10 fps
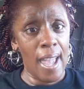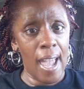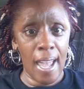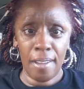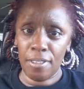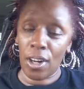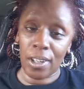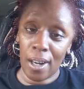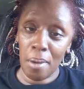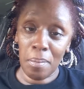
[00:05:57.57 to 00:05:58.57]
have a
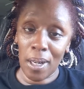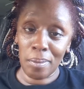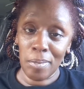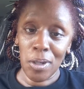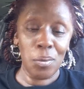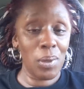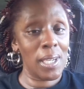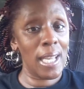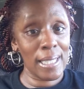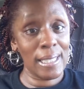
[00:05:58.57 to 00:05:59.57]
come up
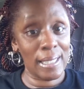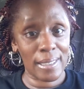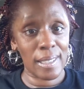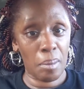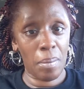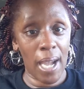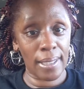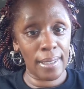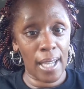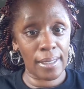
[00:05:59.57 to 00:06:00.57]
when they get
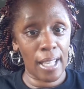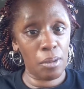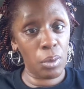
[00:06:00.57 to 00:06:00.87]
somebody like that,